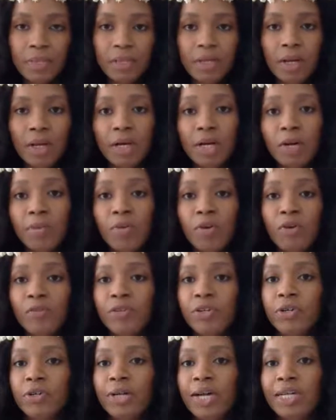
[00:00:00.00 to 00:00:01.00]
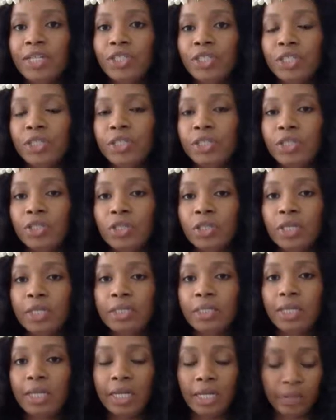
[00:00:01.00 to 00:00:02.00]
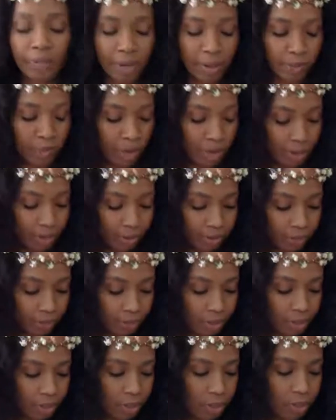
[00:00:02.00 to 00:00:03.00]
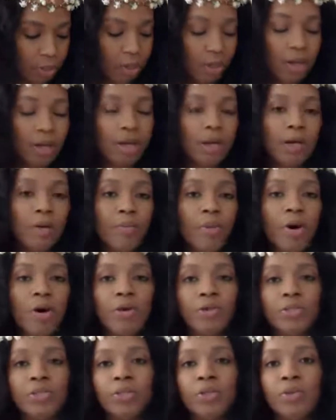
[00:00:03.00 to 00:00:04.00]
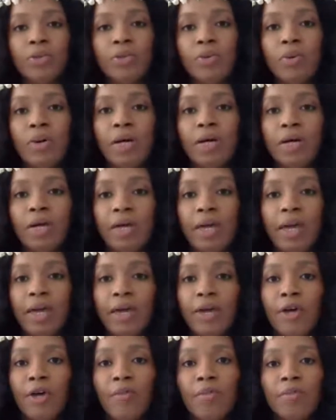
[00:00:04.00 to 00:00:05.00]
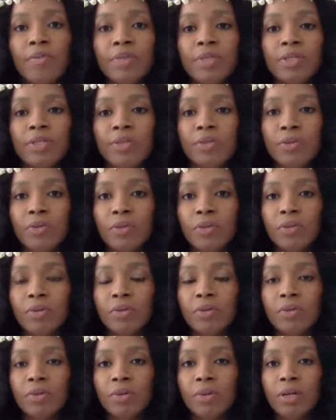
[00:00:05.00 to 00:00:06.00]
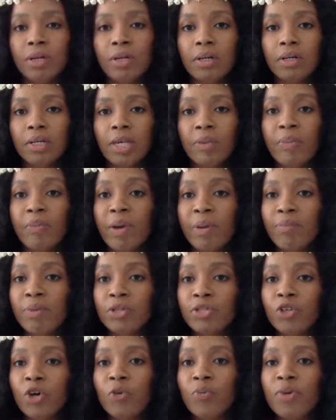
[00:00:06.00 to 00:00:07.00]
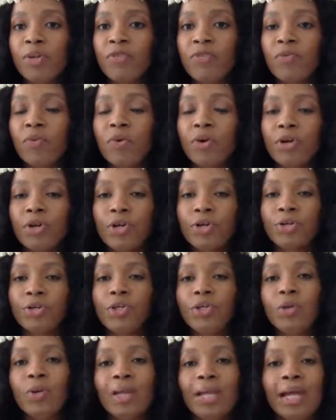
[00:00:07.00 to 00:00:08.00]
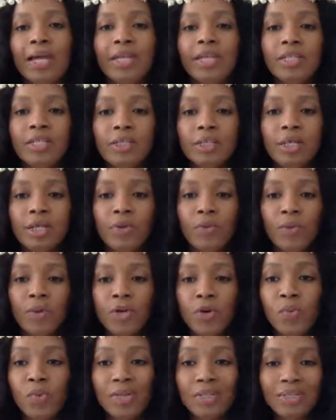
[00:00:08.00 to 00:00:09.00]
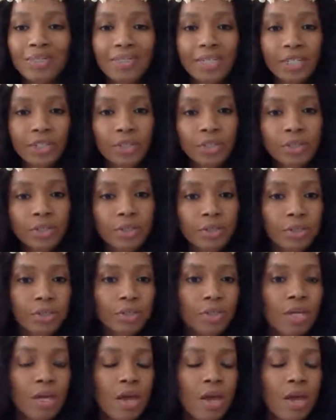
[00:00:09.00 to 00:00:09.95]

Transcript: Or if you're on IG, you can just click the link in my bio. Also, I am still keeping my books open for new clients in one-on-one sessions.